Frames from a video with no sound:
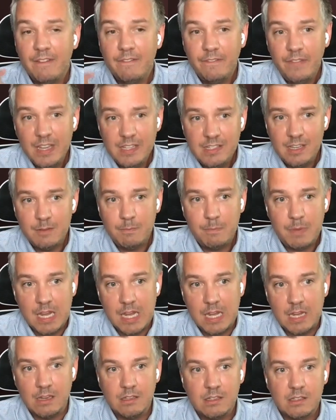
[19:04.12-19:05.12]
the visit
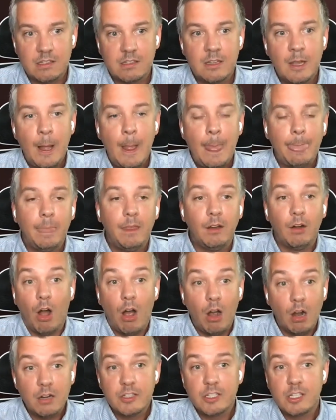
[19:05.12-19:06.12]
piece, There
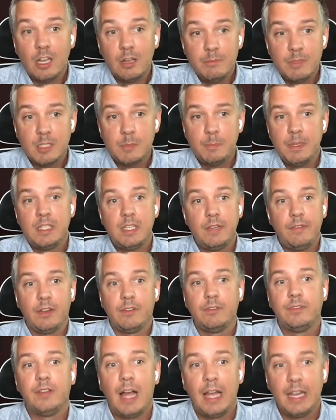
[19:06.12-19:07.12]
are some
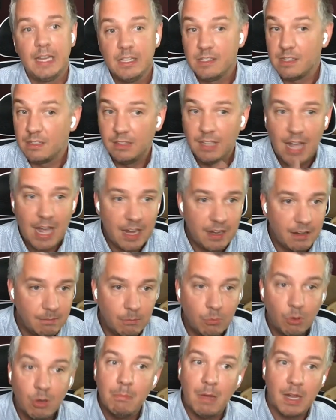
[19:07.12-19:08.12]
specific fly-ins. A lot
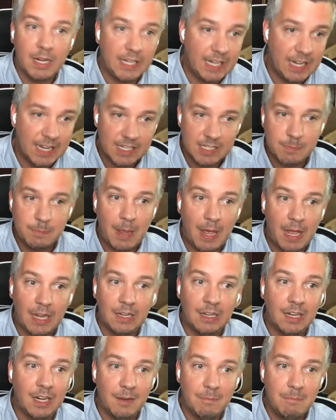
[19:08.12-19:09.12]
more money has
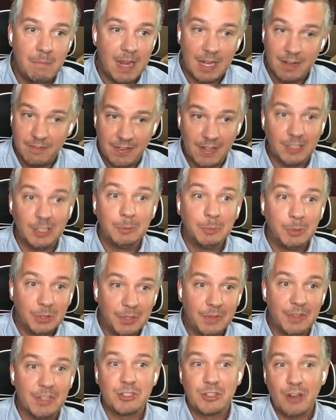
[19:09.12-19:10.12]
been made
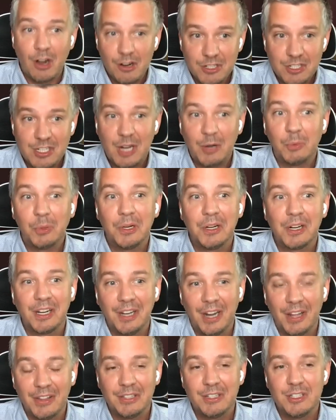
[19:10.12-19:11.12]
available in the STARS network
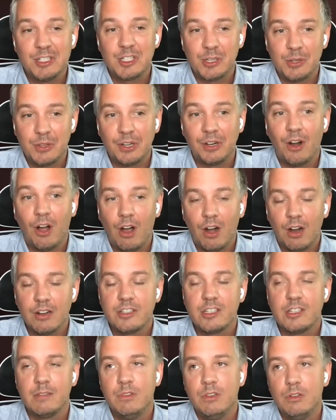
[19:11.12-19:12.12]
and others. So there are
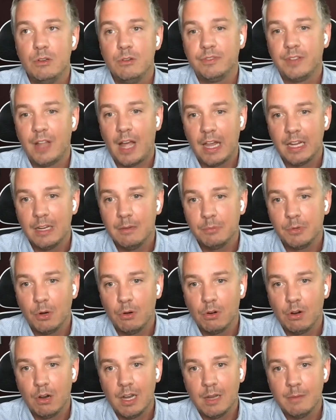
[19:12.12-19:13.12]
some new fly-in
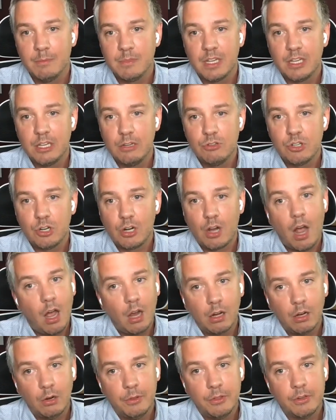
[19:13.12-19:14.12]
programs at U
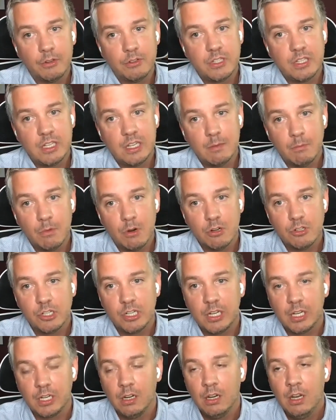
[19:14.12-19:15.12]
Chicago. There's the
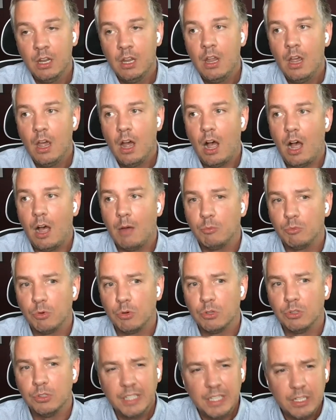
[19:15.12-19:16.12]
Emerging
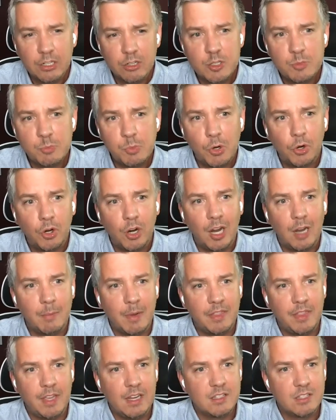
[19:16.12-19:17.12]
Rural Leaders Program.
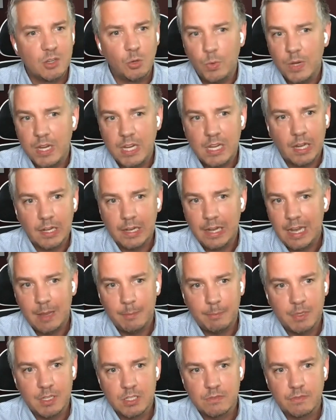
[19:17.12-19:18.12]
I think it's a week on
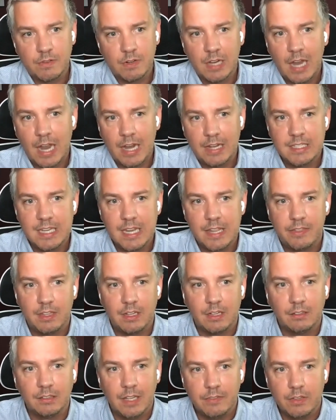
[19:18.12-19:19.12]
campus for 9th, 10th,
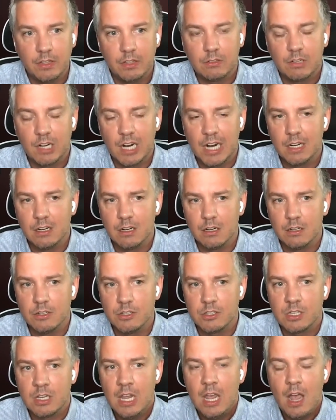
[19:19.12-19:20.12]
and 11th
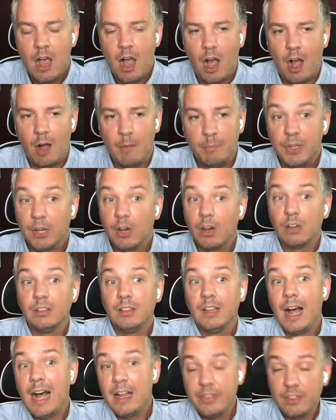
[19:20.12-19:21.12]
graders. There
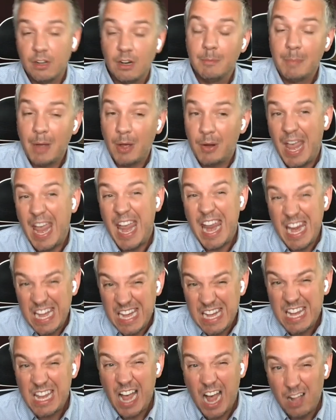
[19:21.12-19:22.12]
are about
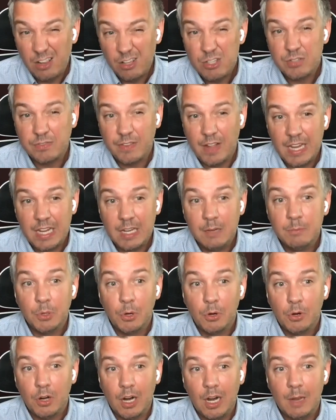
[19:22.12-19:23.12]
80 college fly-in
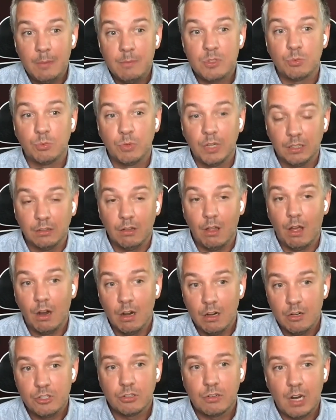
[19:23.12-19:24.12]
programs writ
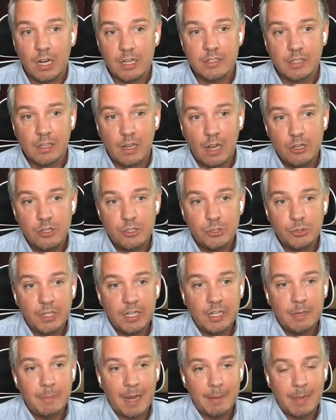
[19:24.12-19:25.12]
large across the
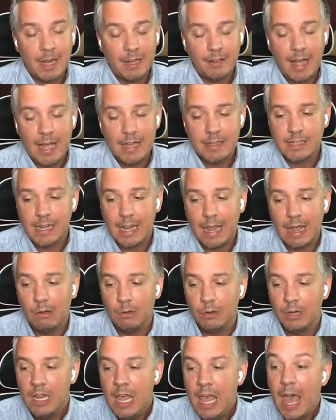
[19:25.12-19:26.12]
country by my last
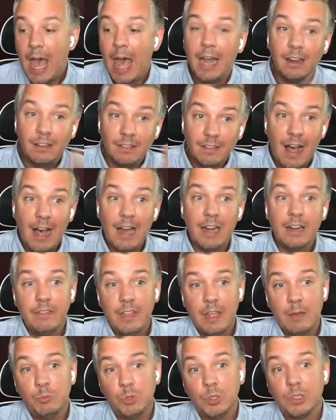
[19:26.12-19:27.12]
count. And a lot of
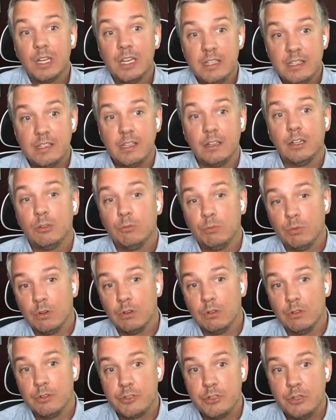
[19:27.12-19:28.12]
them will consider
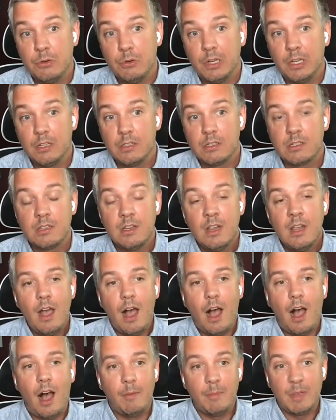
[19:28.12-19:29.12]
rural students
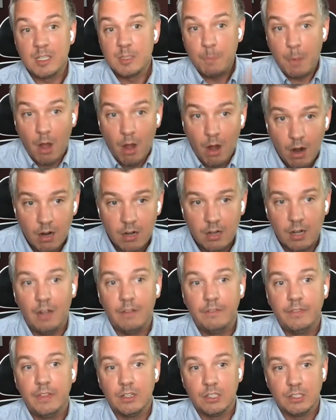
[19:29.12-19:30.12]
as part
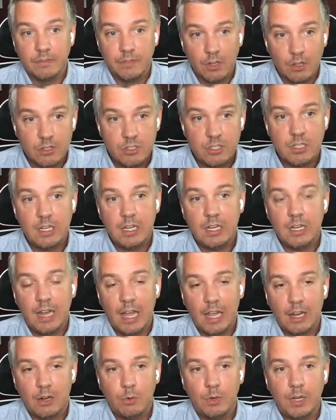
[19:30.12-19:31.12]
of their diversity and
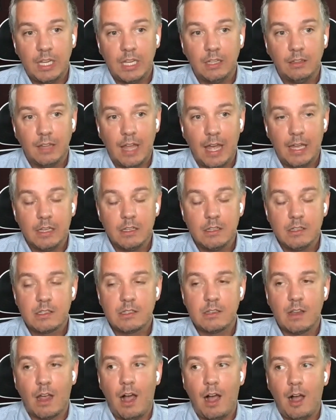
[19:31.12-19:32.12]
equity
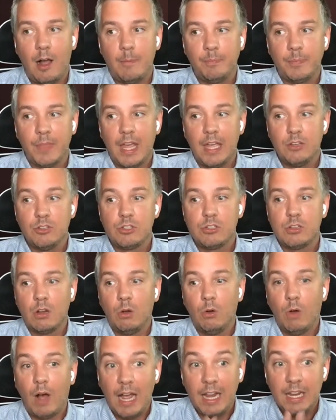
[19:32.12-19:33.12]
lens. And
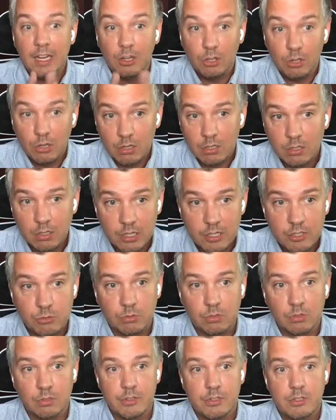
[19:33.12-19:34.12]
so I encourage
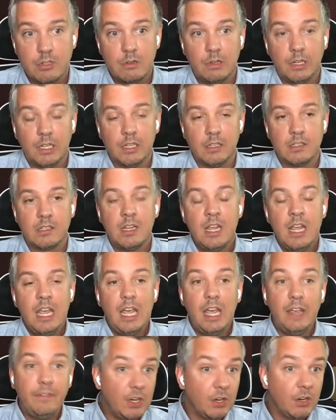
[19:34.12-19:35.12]
rural students,
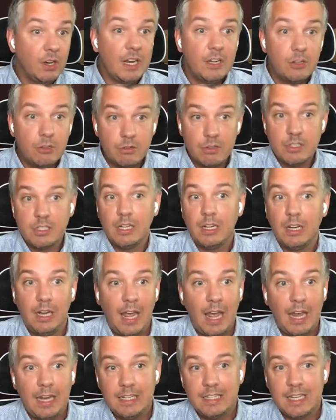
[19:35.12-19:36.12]
if you're interested in
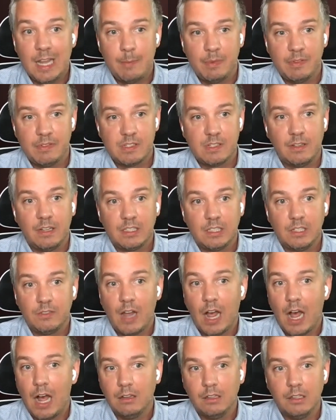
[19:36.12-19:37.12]
any type of selective
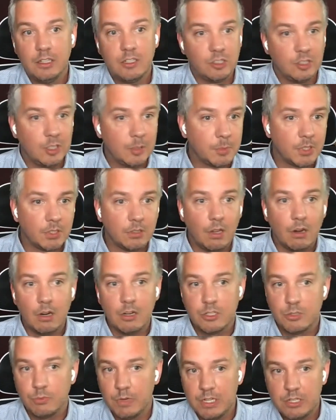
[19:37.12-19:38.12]
college, liberal
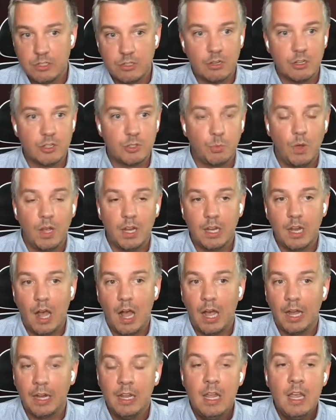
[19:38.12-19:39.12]
arts, research,
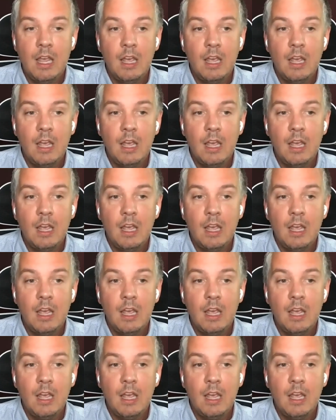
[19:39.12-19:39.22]
whatnot,